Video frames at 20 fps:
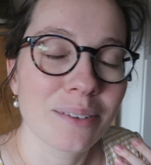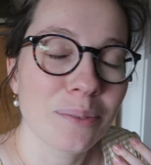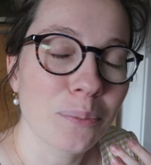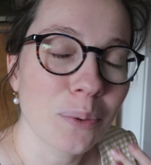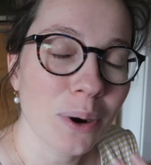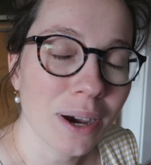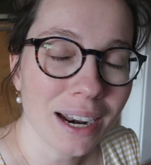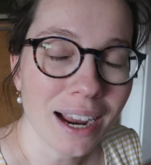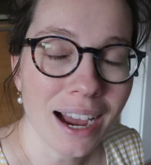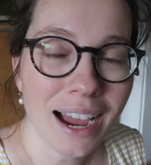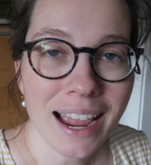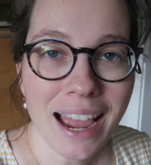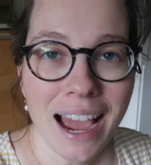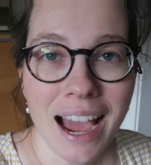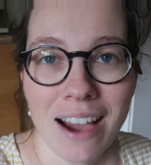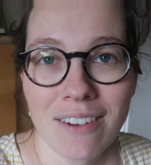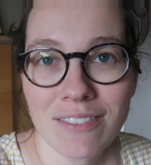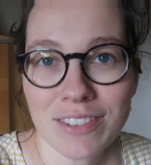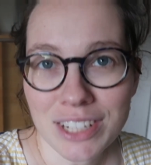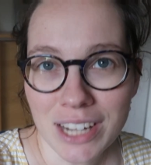what I
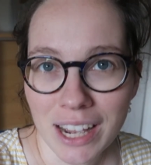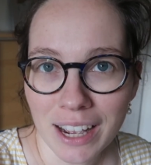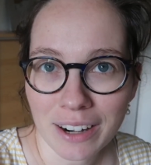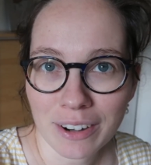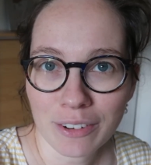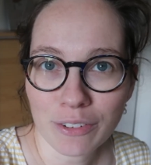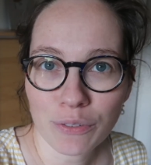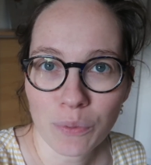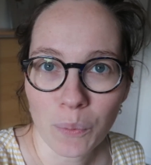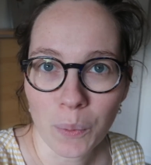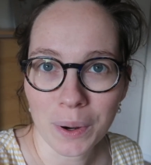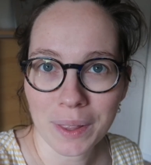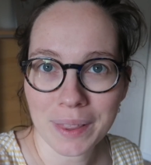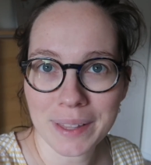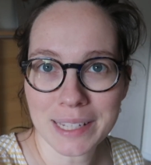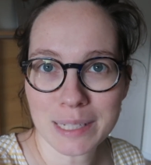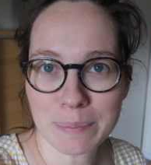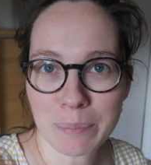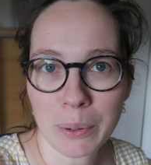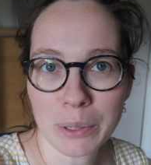have done for
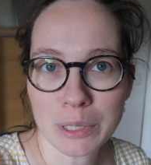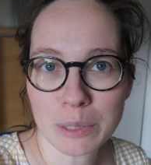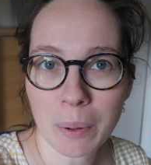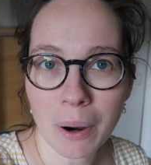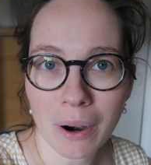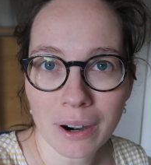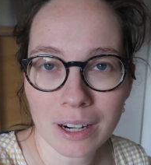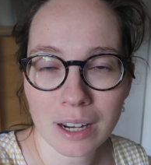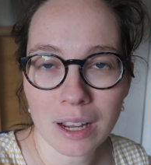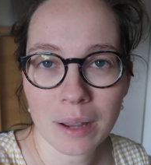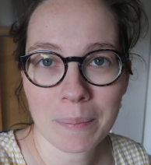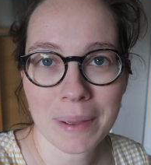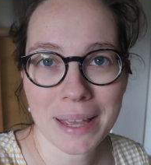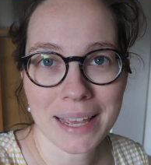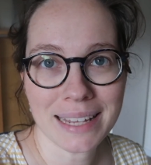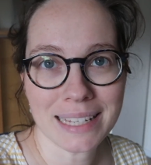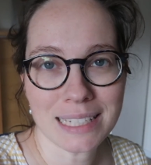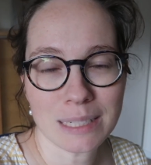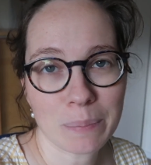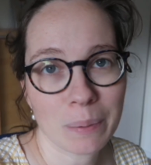this postpartum
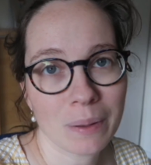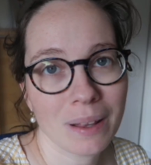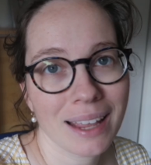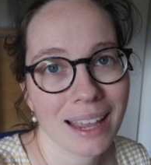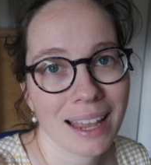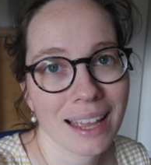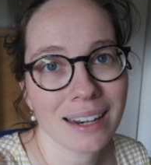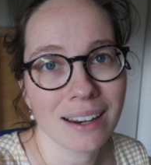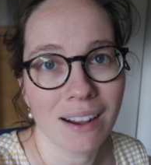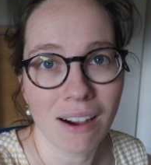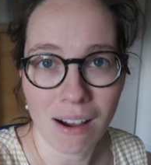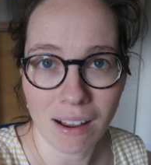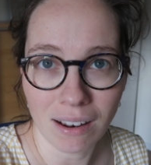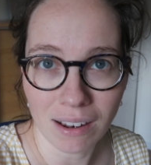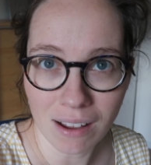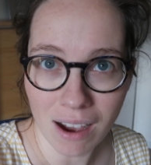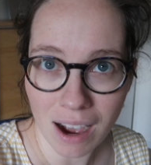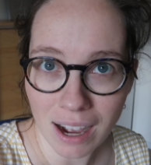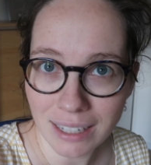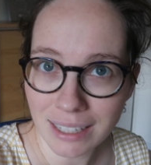is plan a
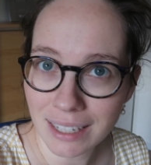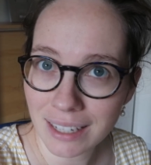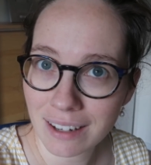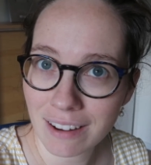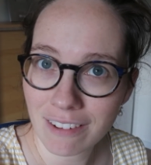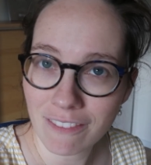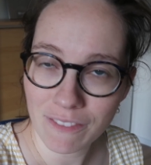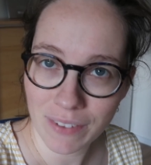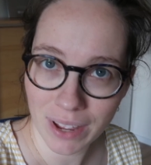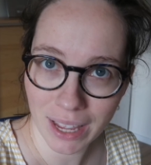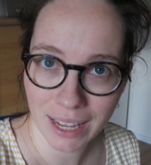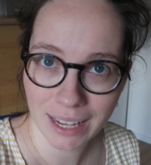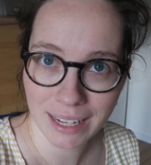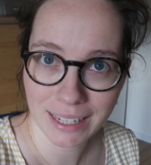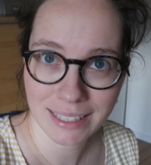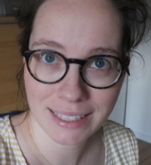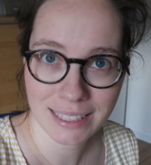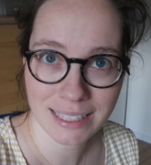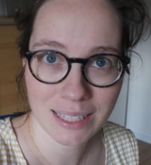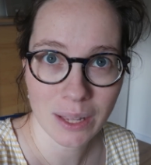lot in
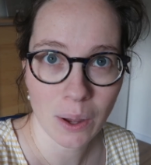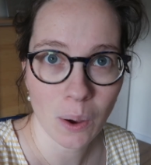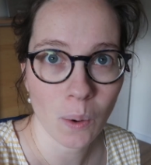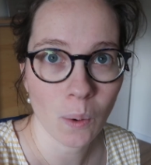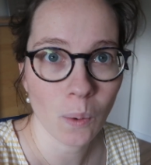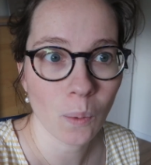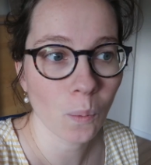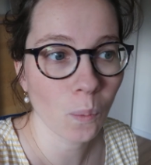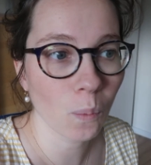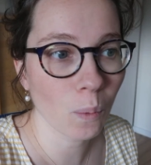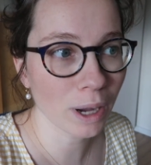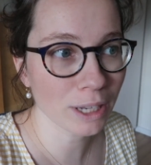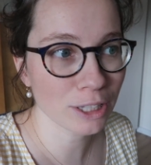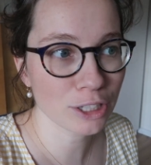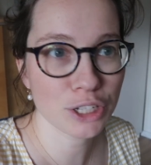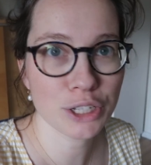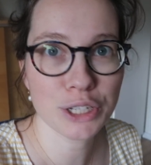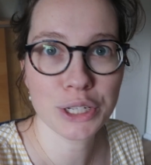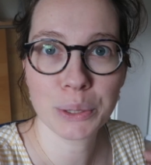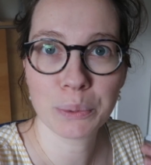advance
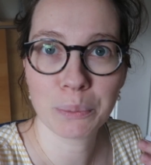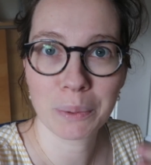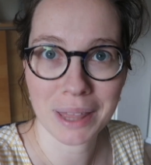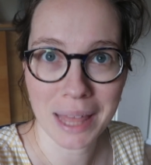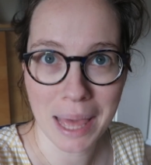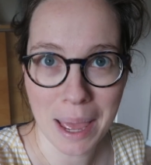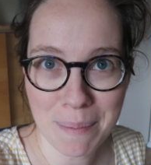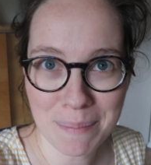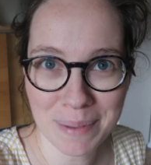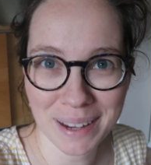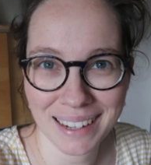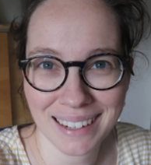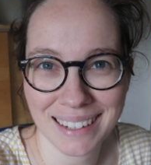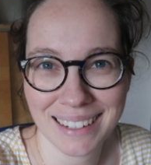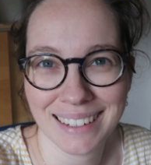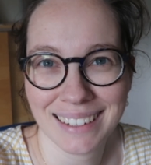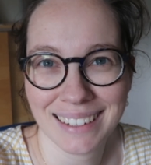what to do with him